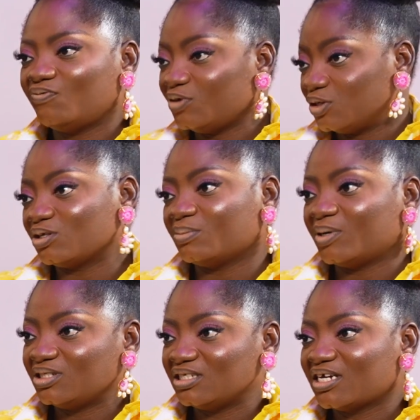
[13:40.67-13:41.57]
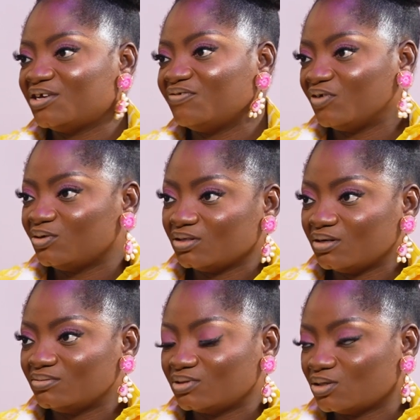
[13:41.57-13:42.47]
you've already talked about it, how you felt
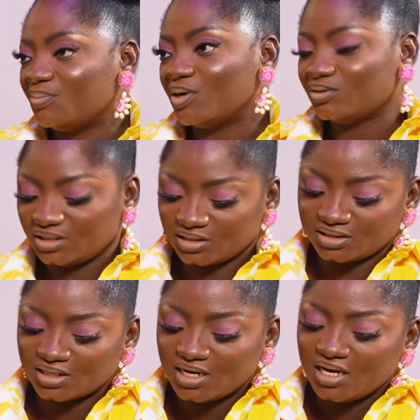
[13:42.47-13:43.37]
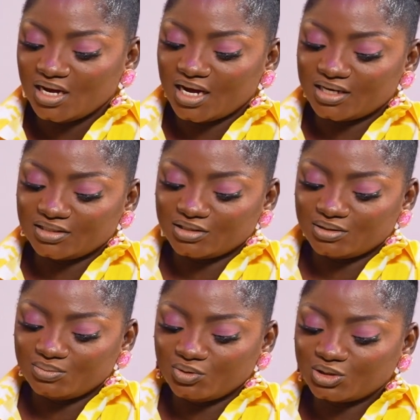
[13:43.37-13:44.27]
about it. And
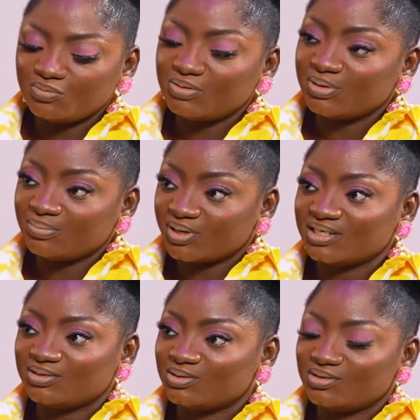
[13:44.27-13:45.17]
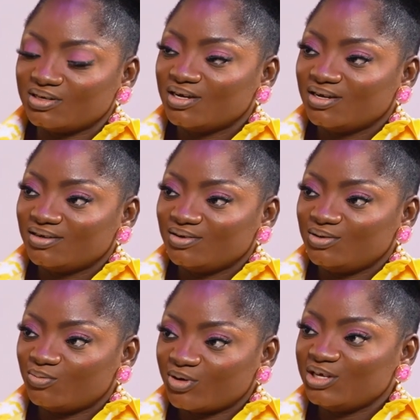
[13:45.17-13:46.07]
we also remembered
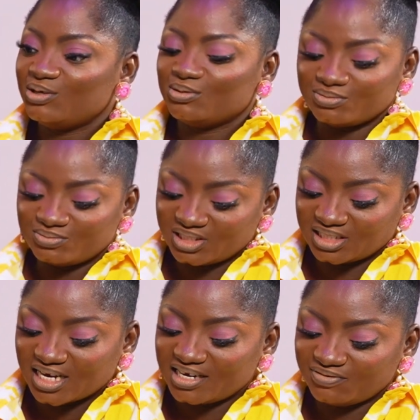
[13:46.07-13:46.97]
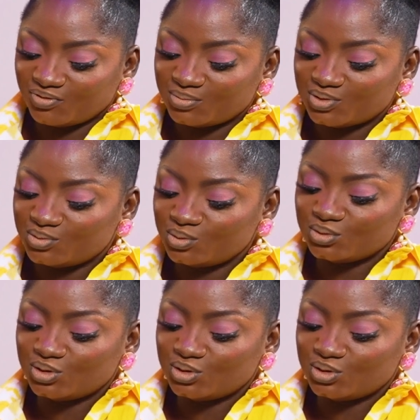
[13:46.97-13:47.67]
where you resigned from the role